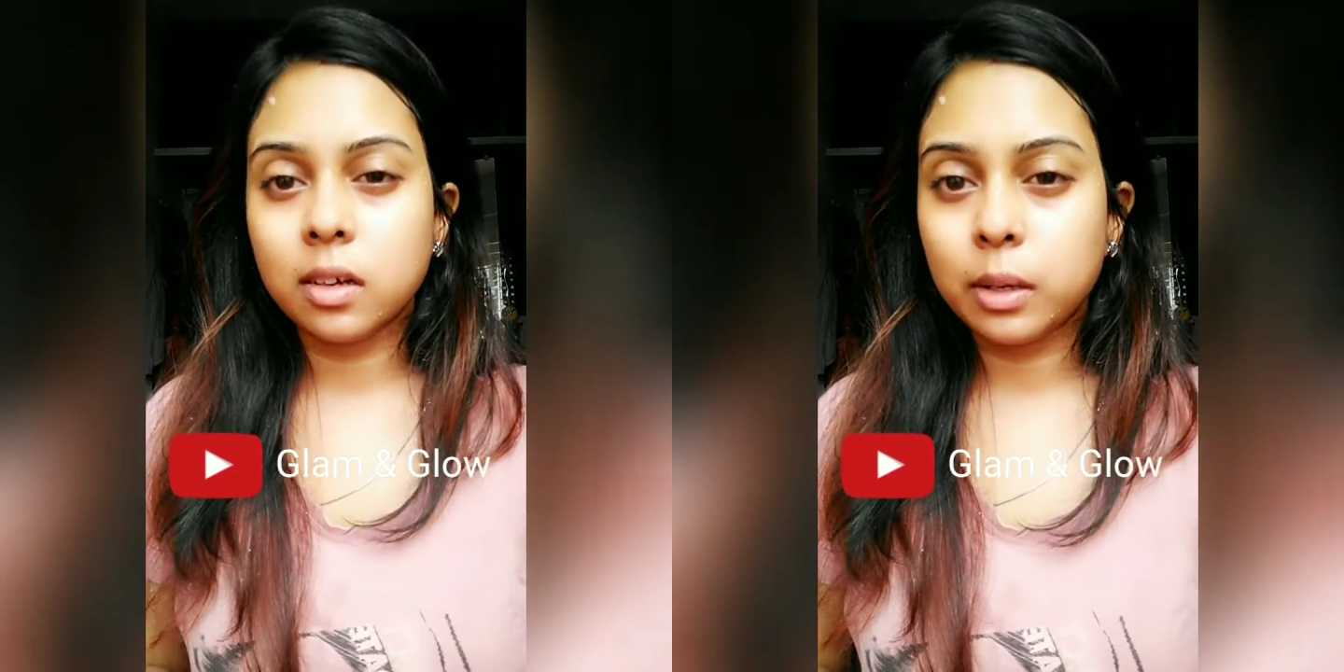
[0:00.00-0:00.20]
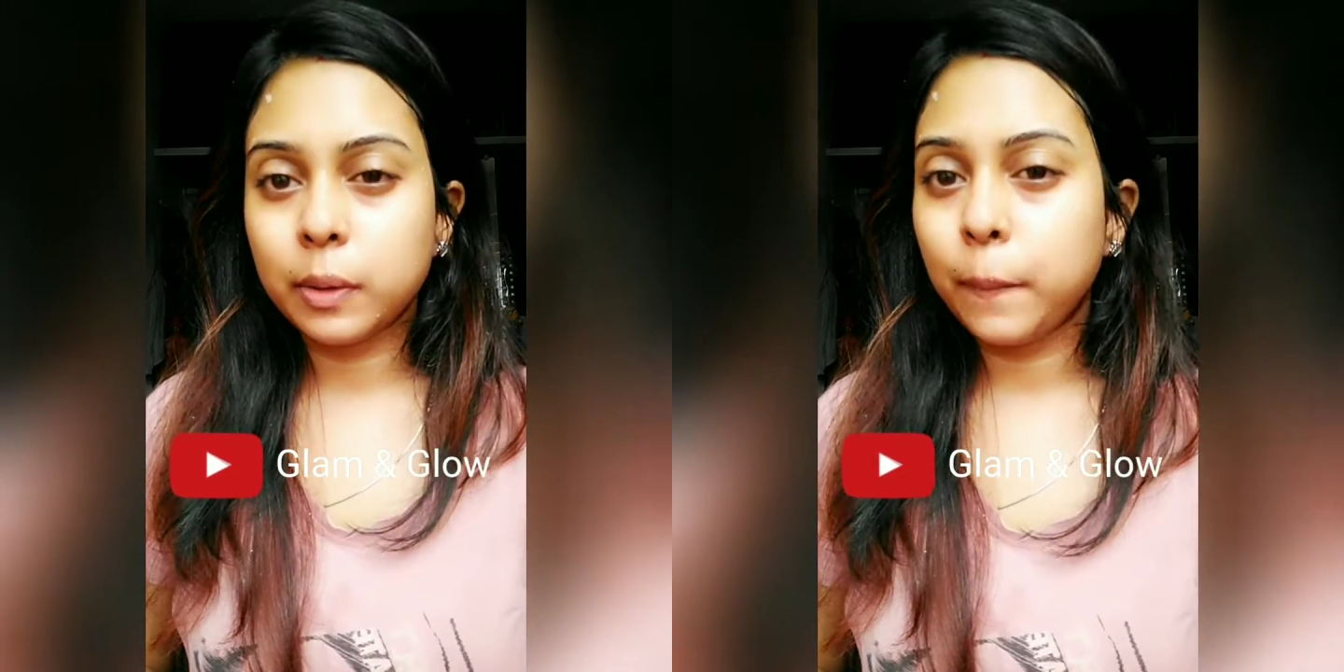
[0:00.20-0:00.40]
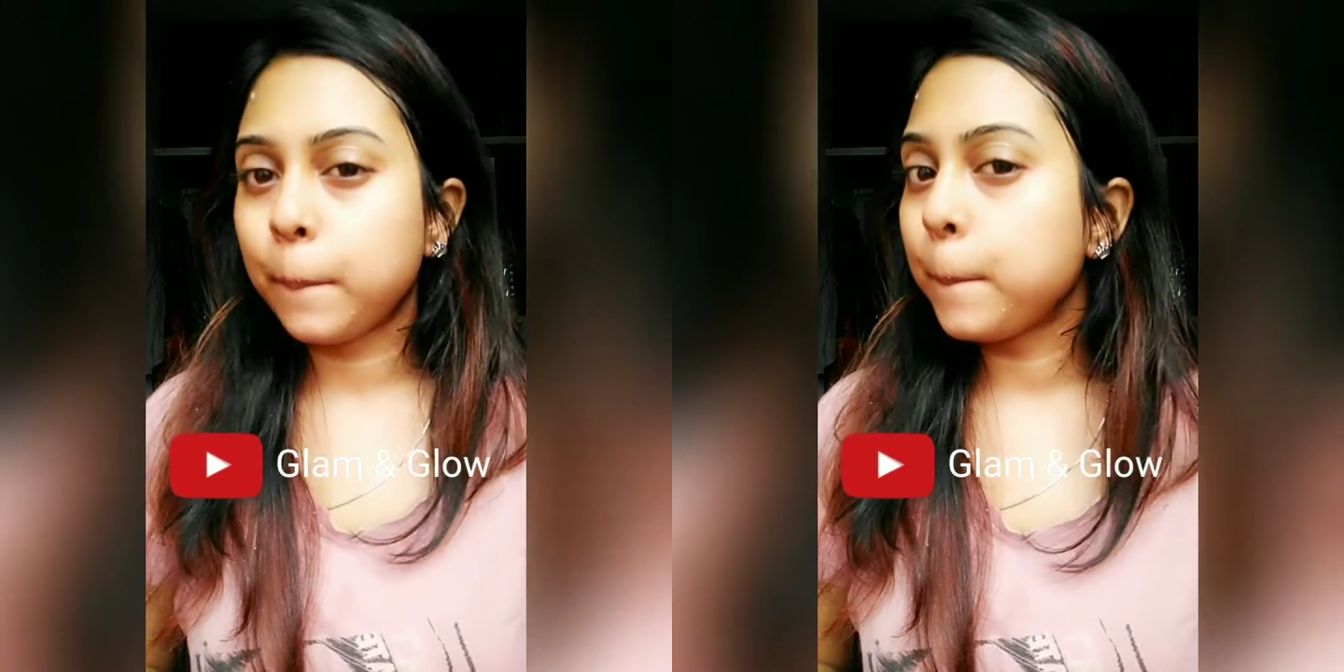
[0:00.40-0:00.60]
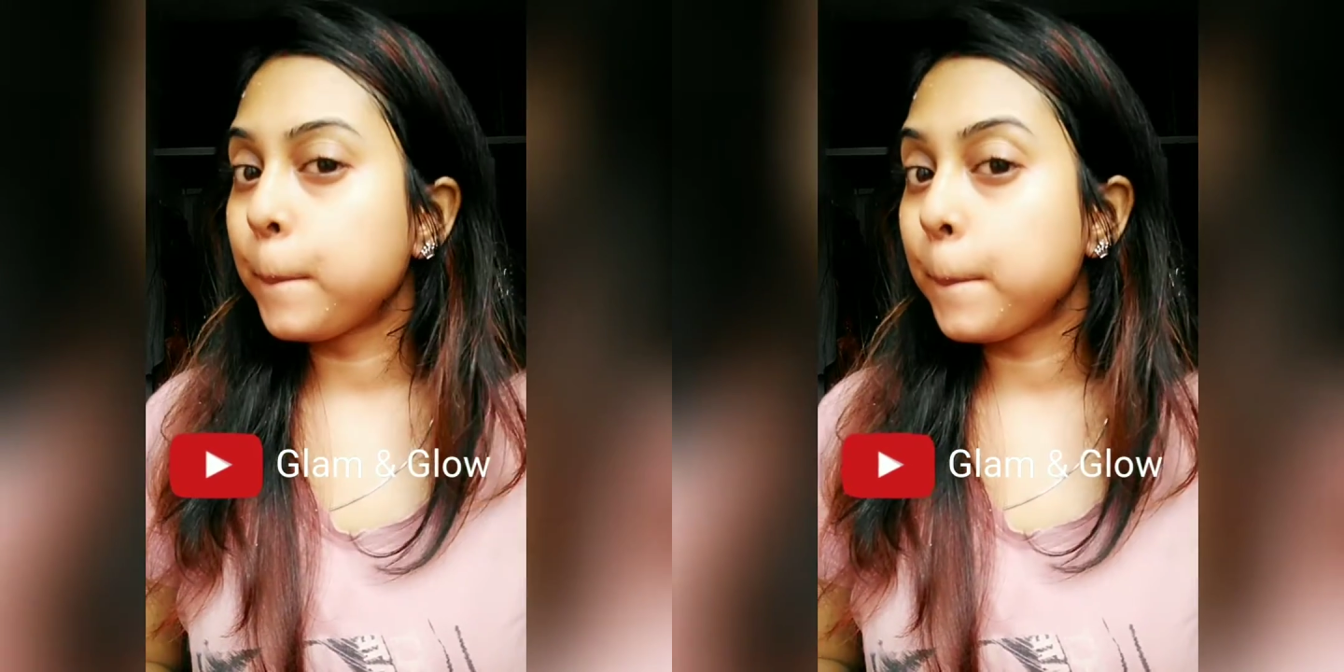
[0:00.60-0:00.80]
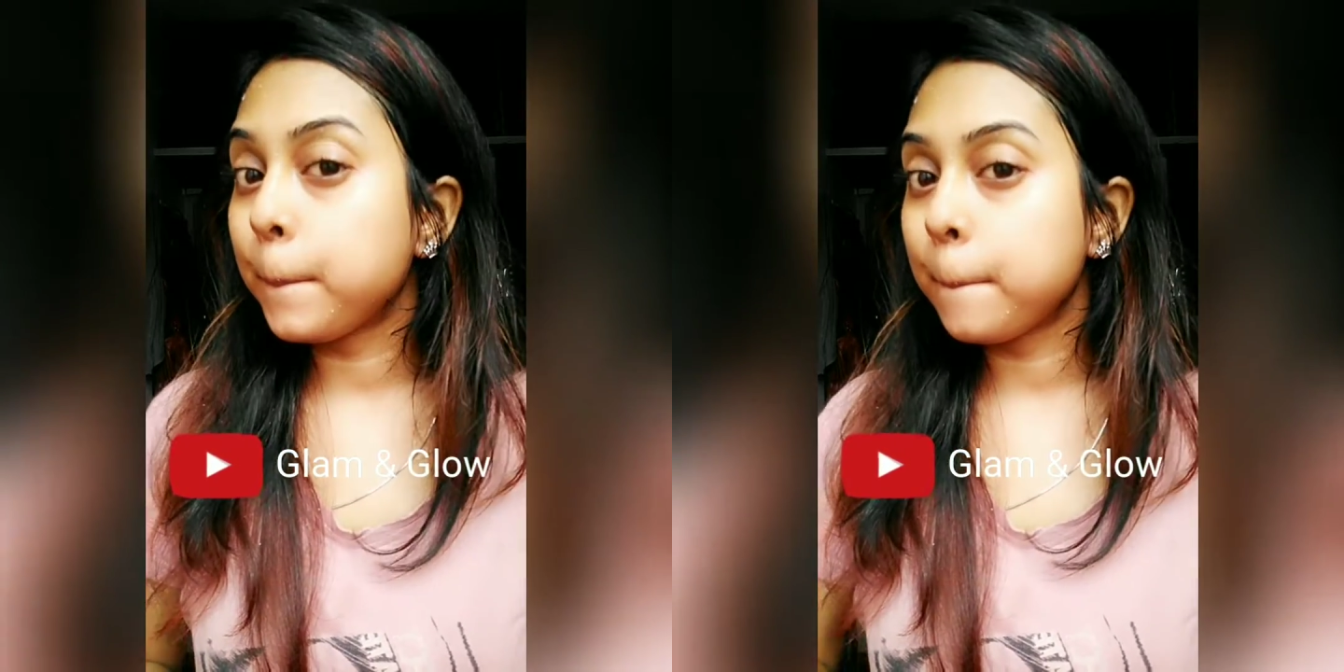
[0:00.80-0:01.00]
combination
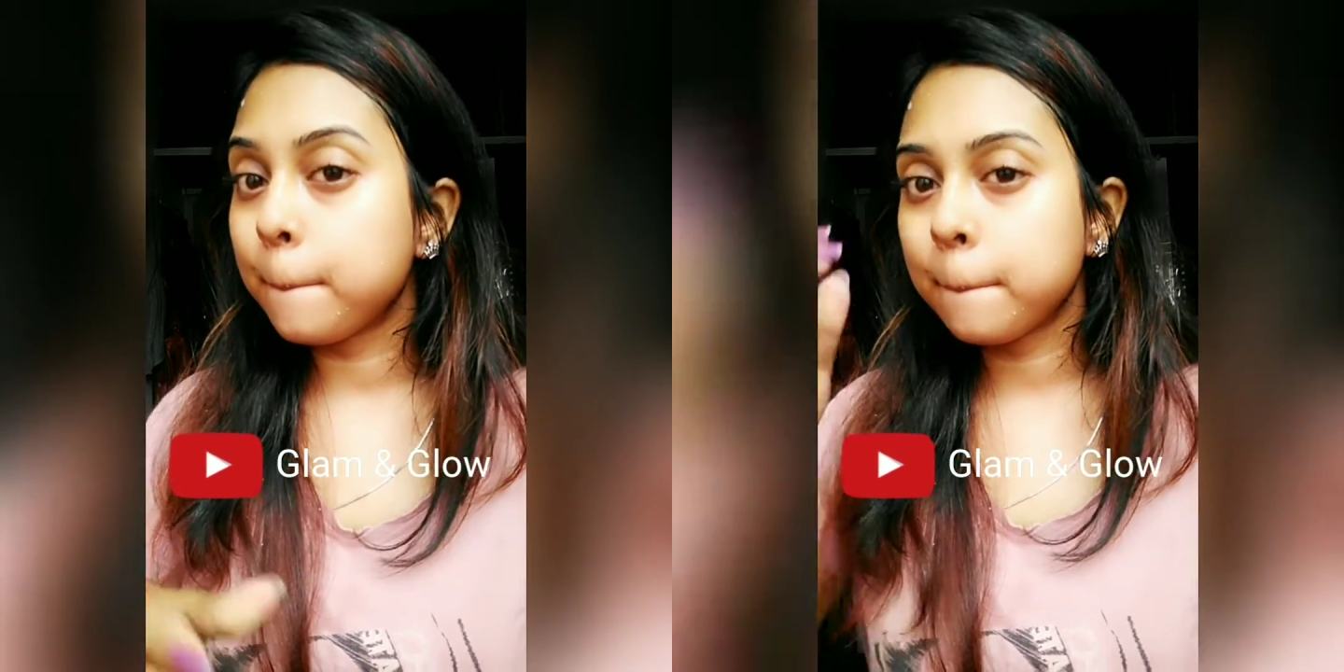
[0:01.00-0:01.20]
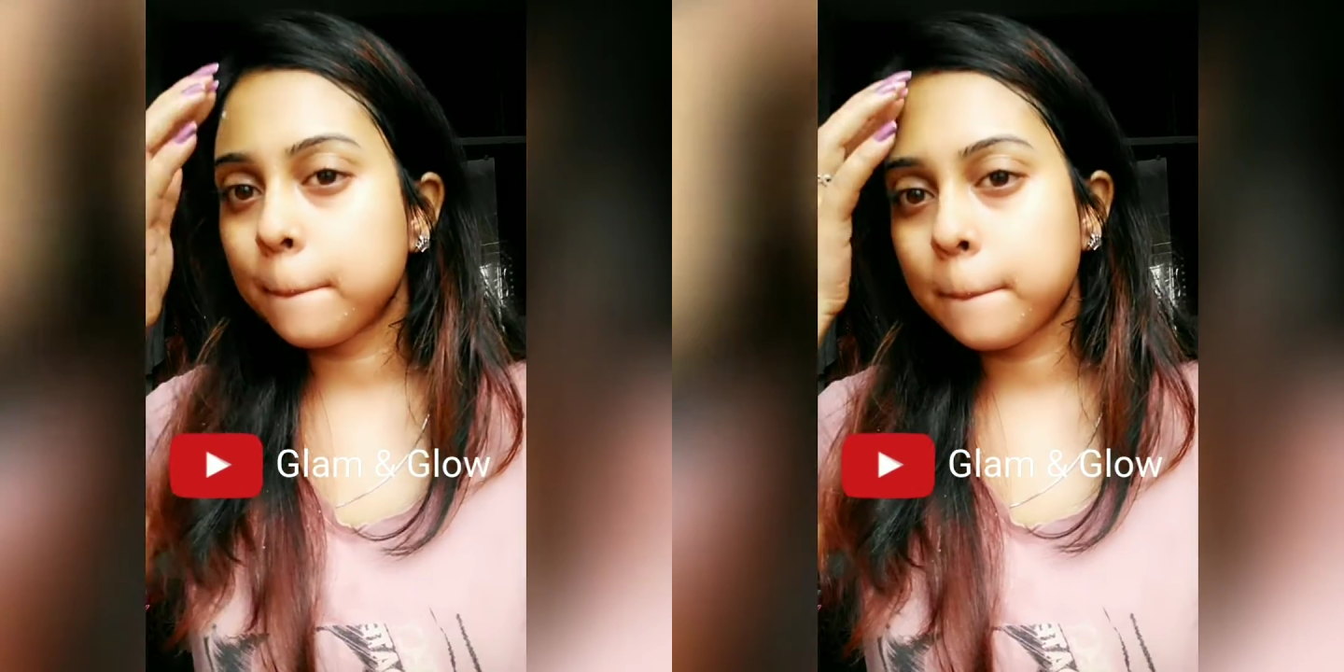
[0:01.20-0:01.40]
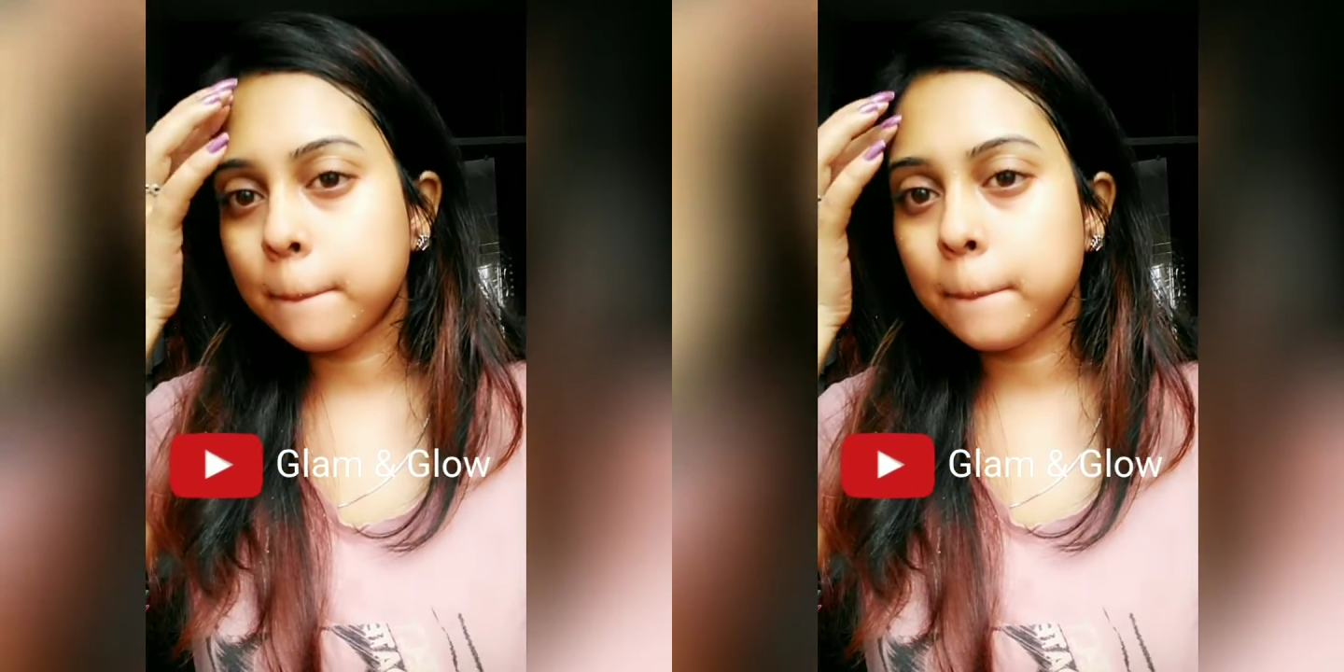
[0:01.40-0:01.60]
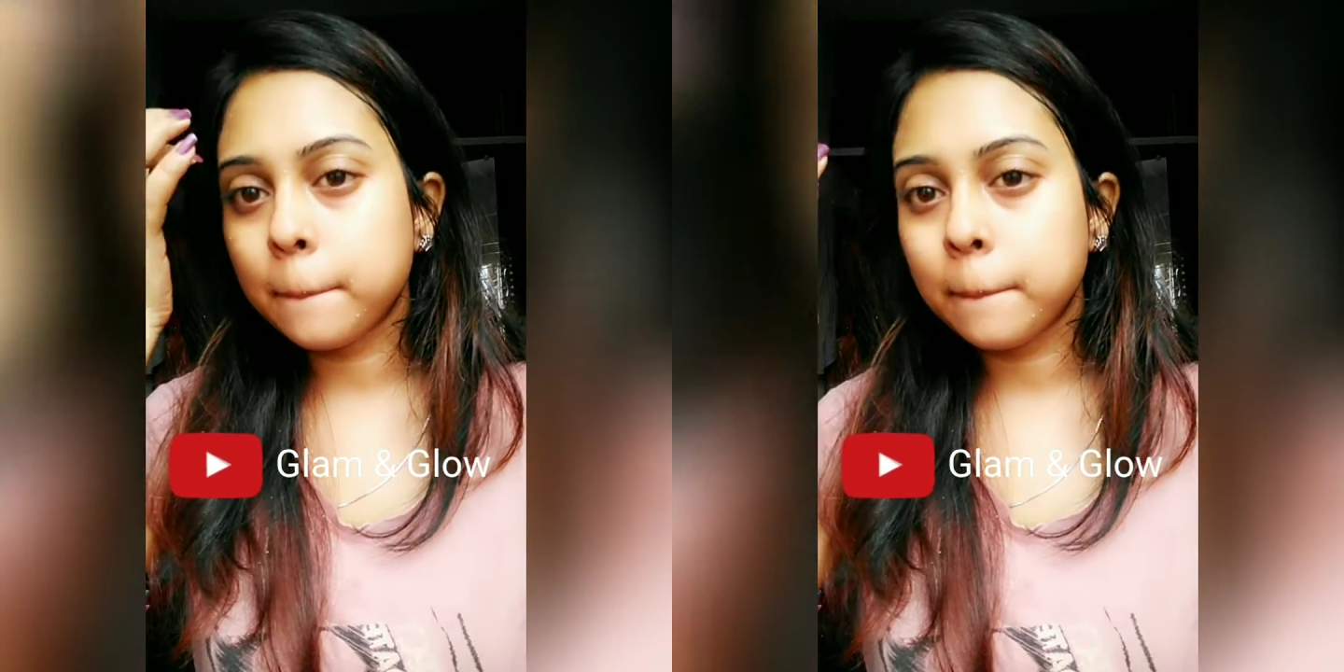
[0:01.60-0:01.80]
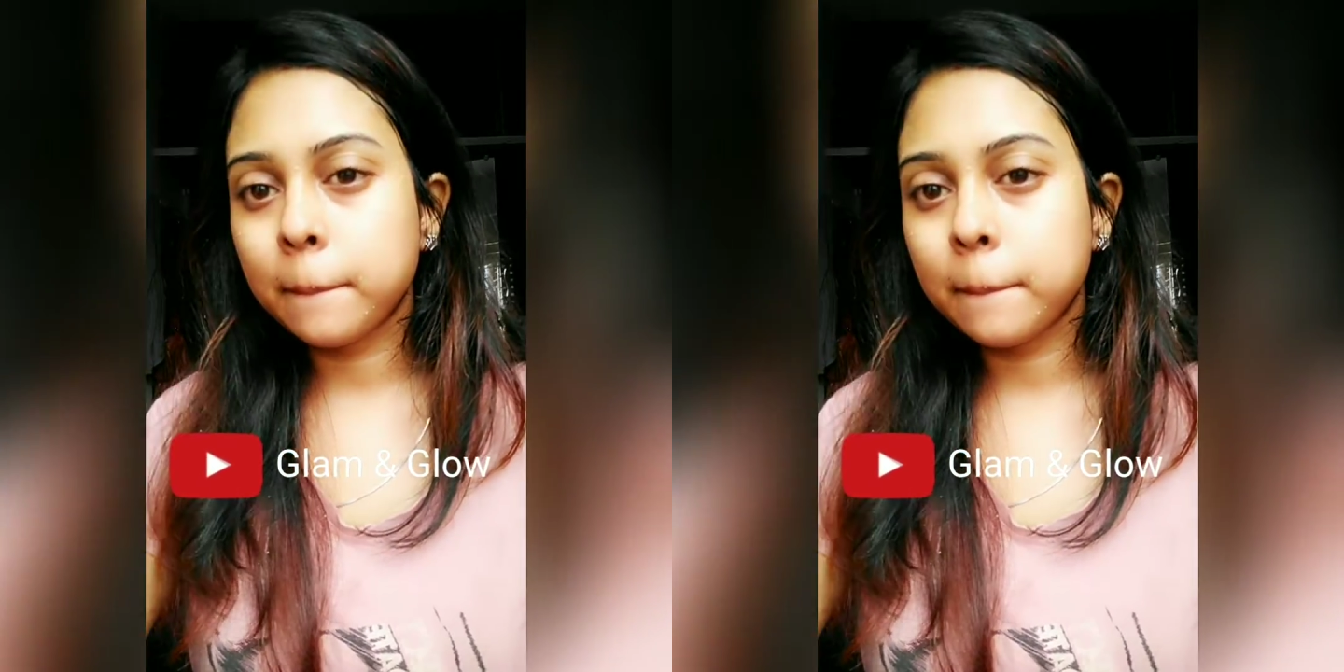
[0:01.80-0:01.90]
skin, so